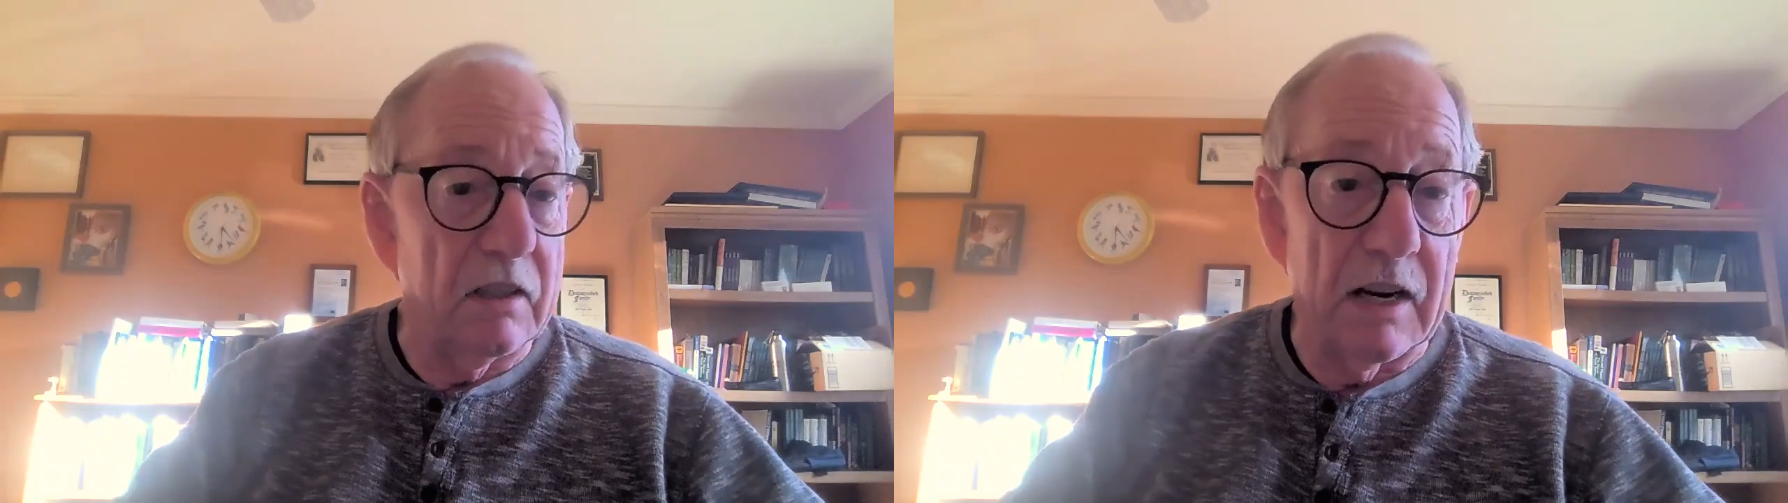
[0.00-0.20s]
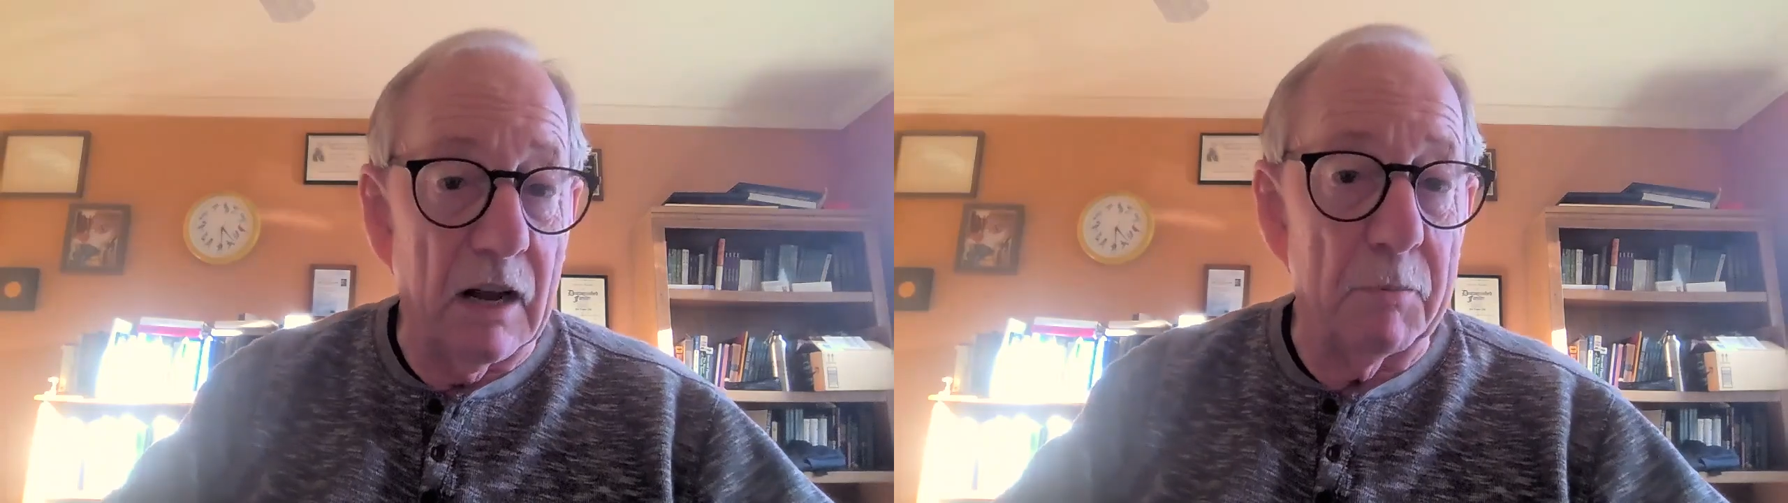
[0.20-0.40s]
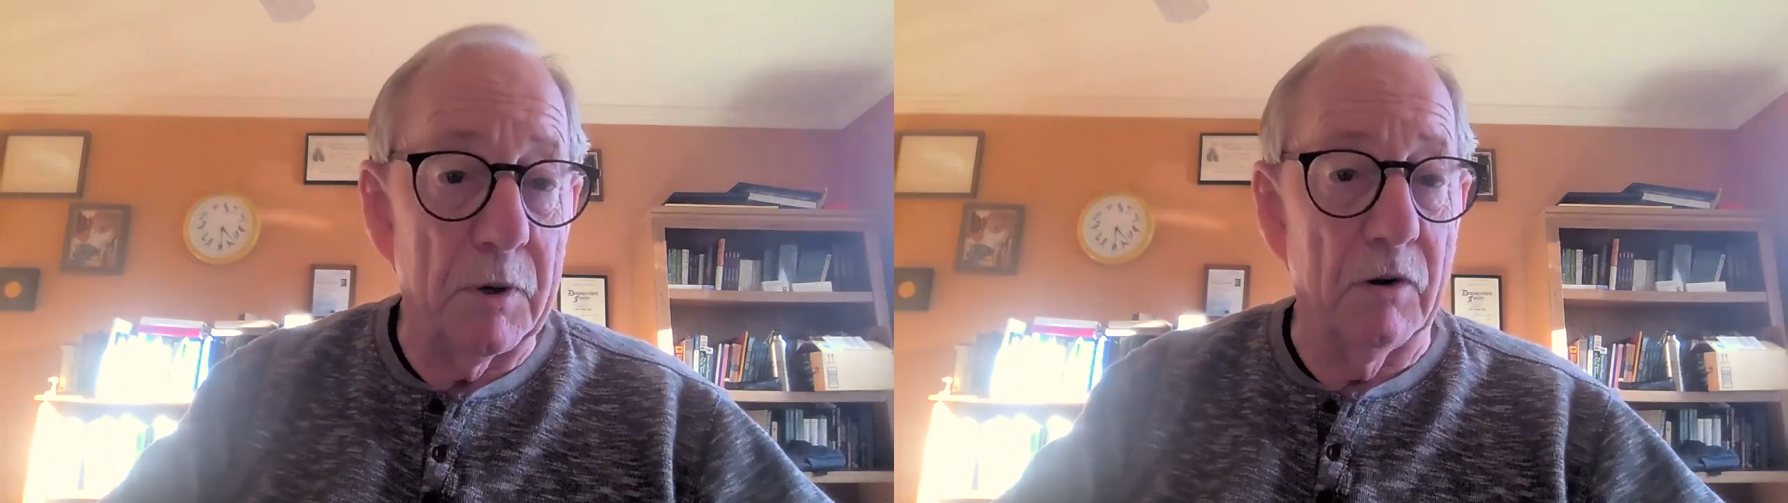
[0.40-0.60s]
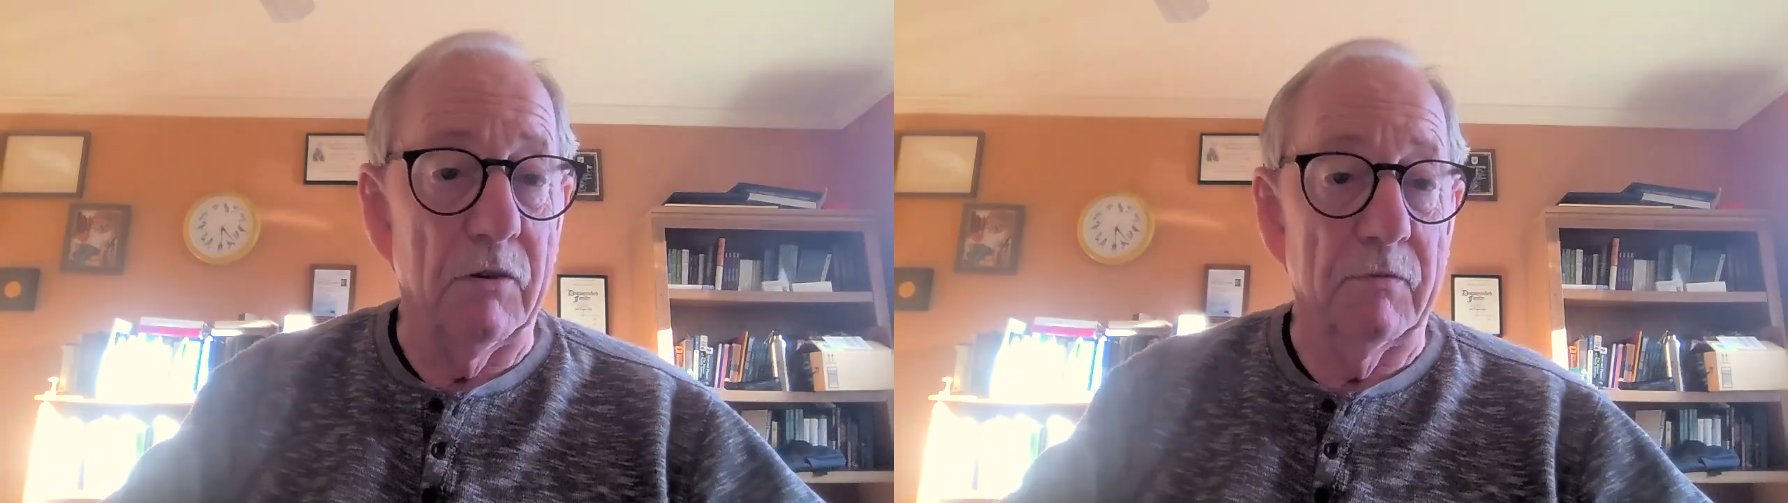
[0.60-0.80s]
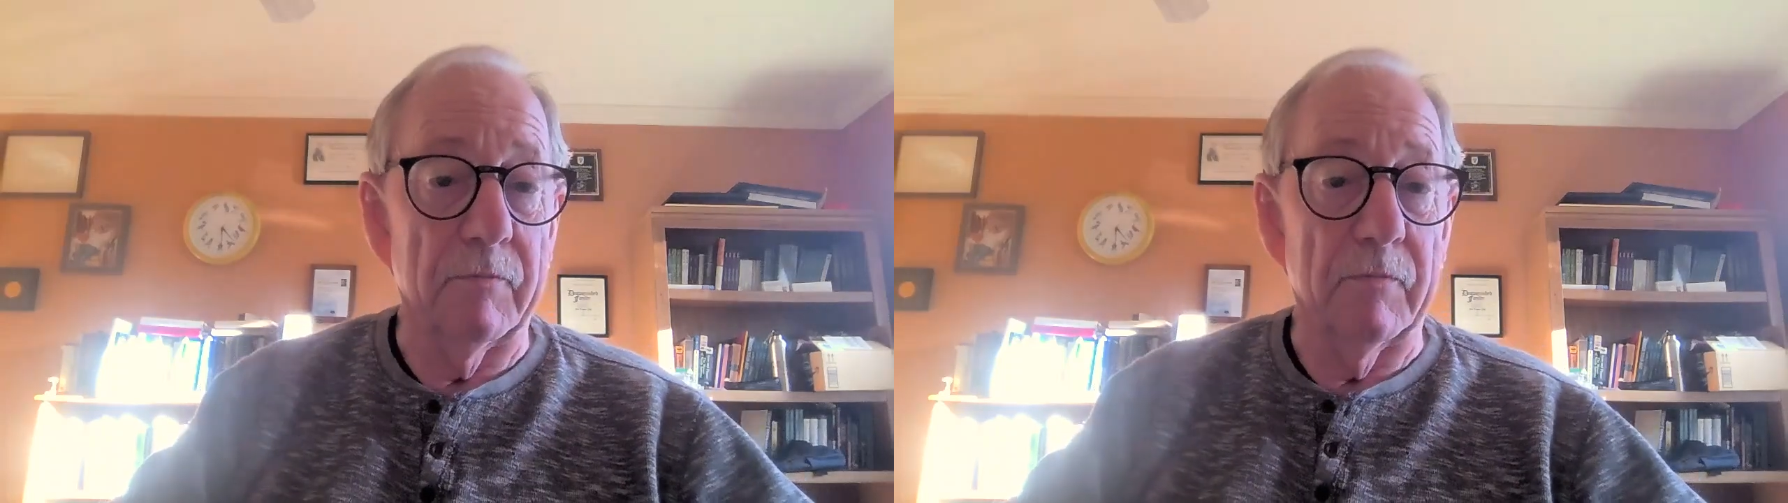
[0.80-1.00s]
can help
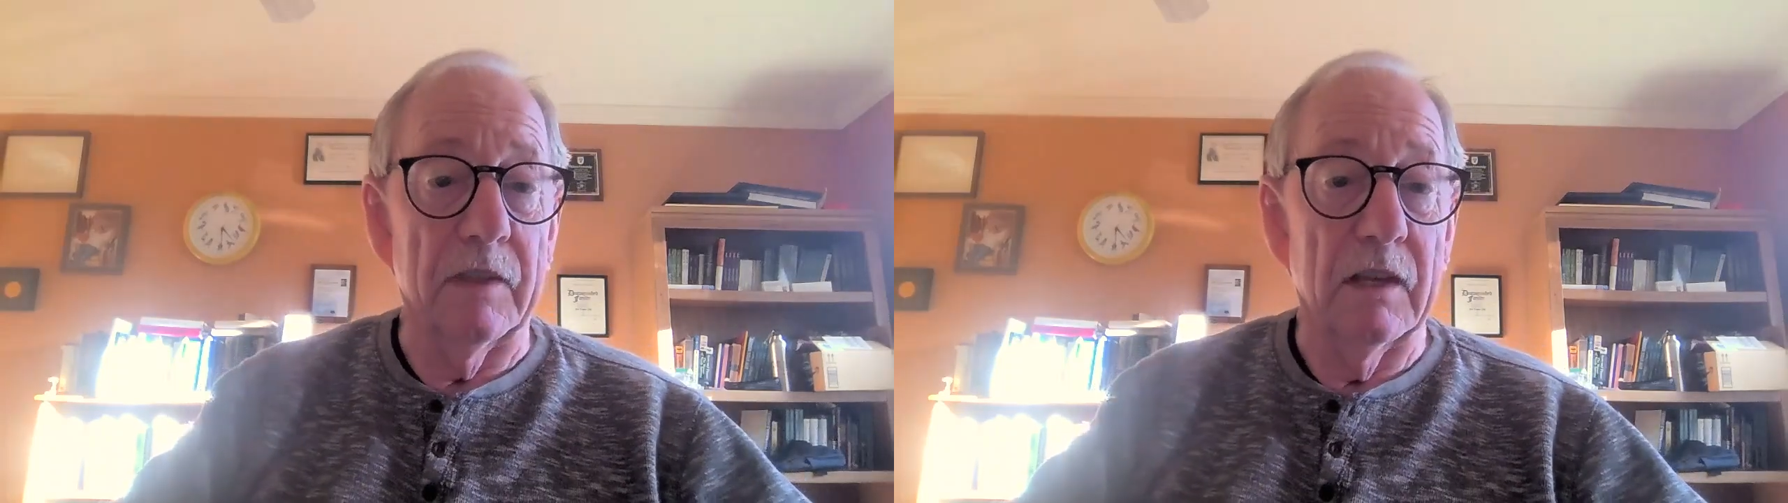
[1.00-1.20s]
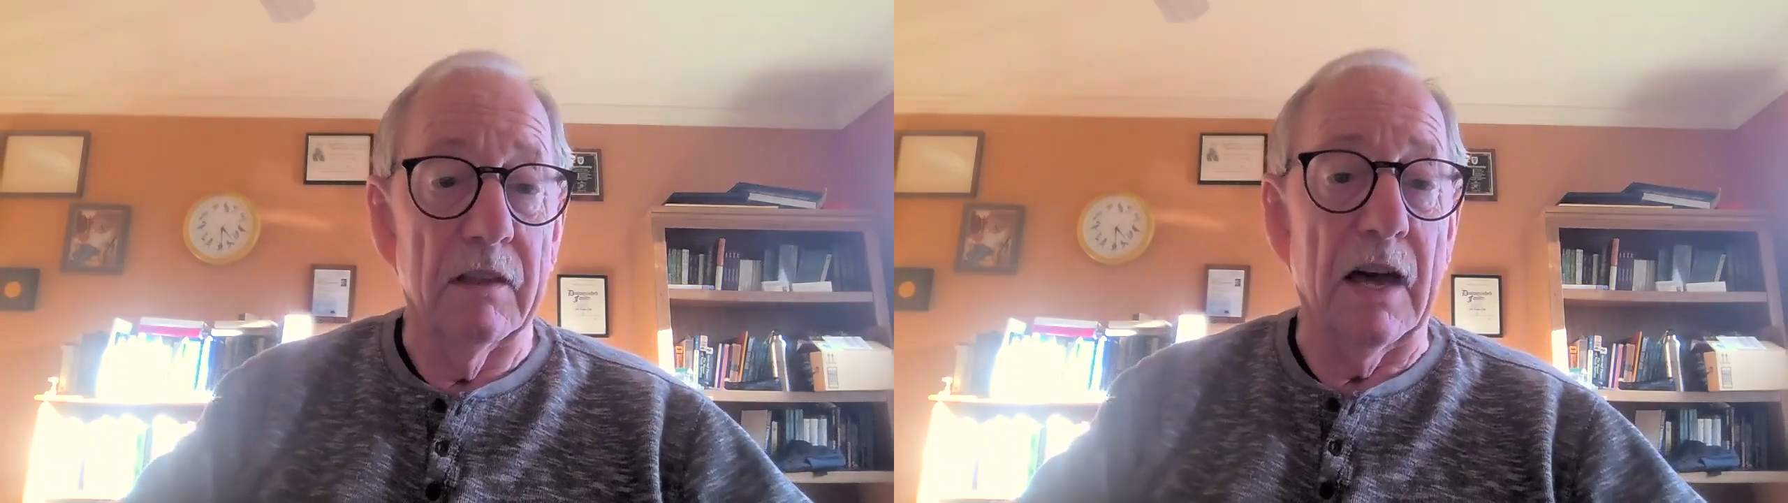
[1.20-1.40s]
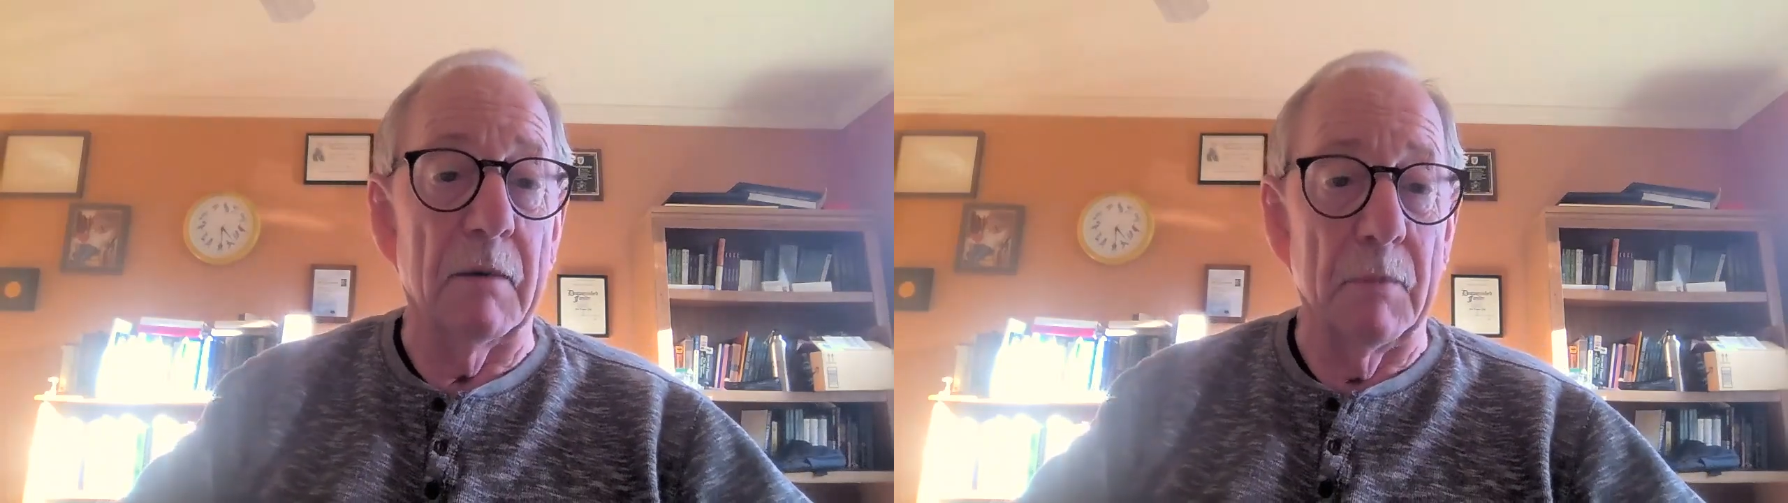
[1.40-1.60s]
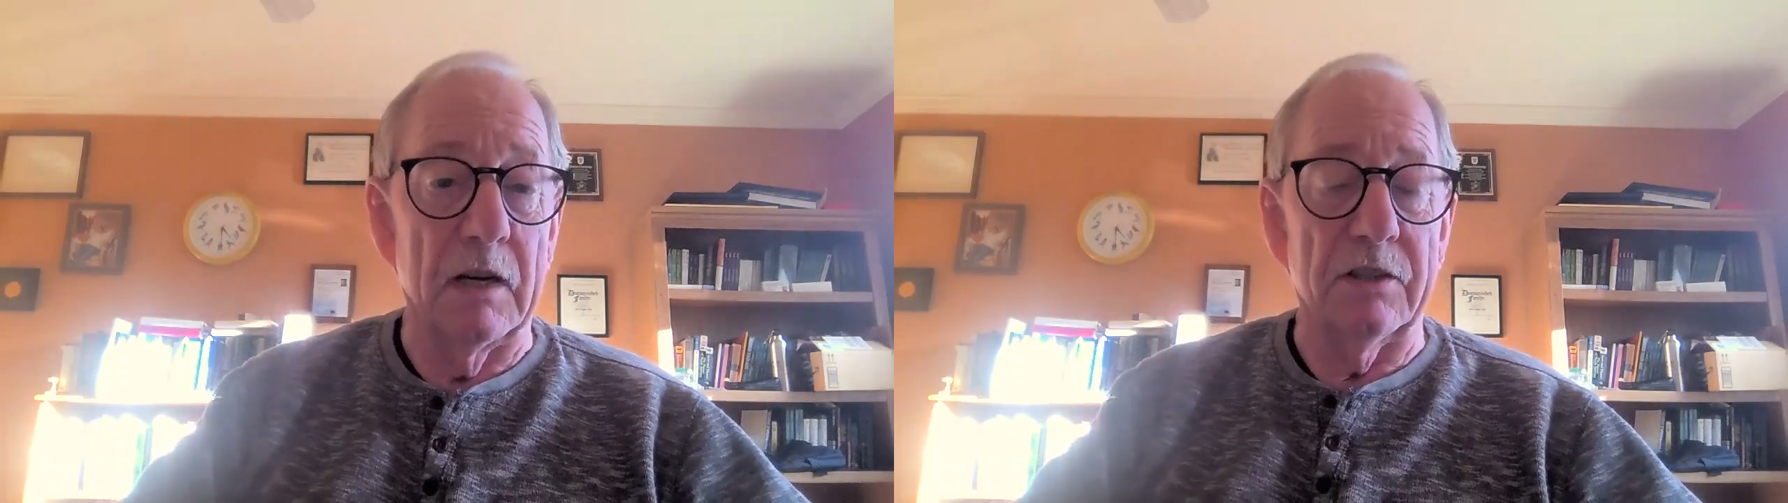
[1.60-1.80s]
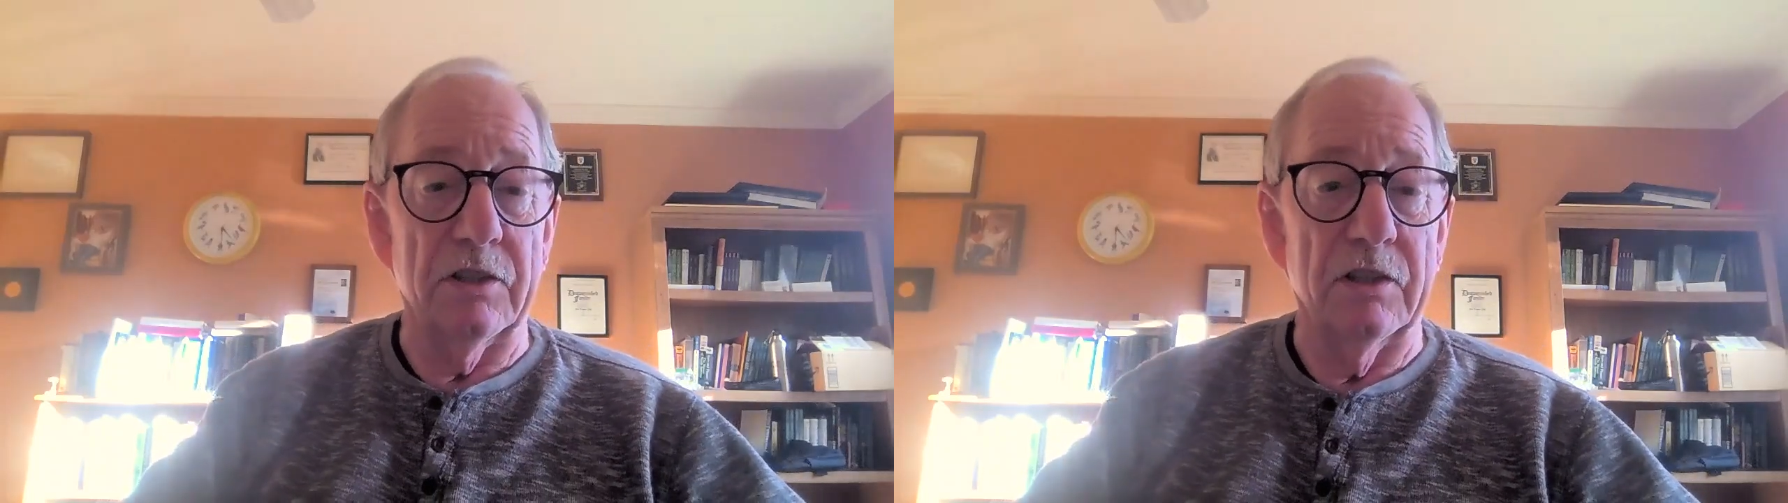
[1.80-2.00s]
you that
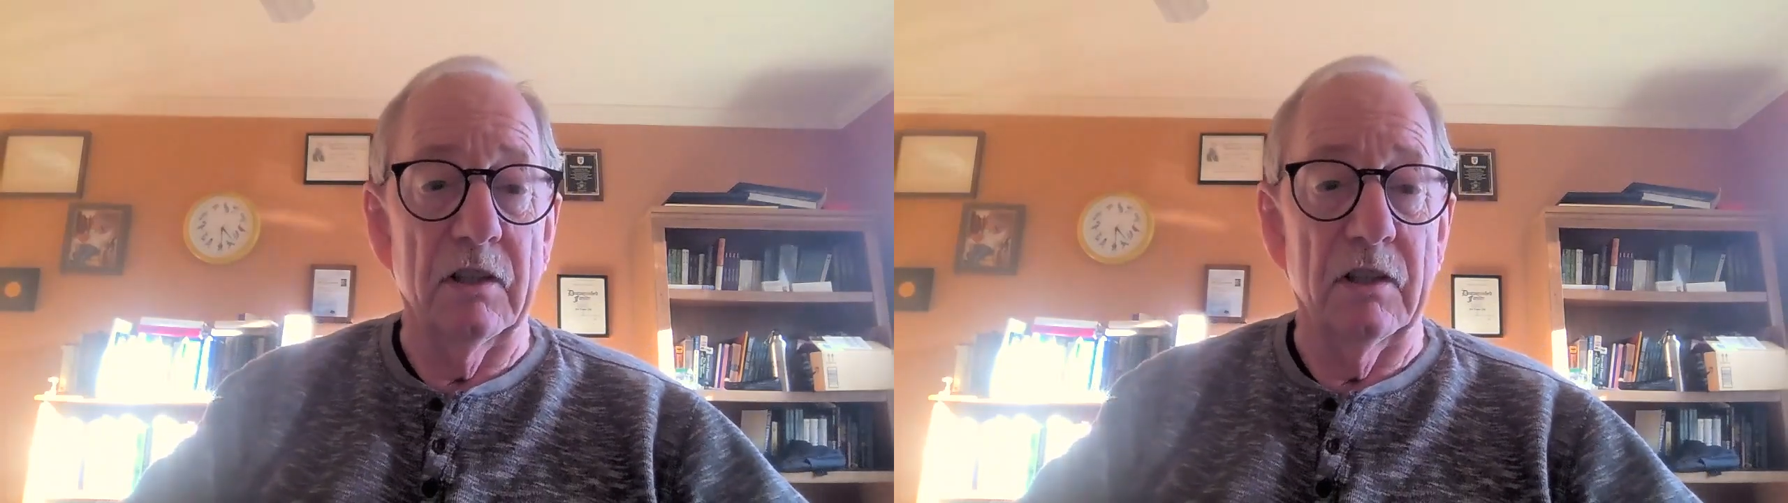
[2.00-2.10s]
much.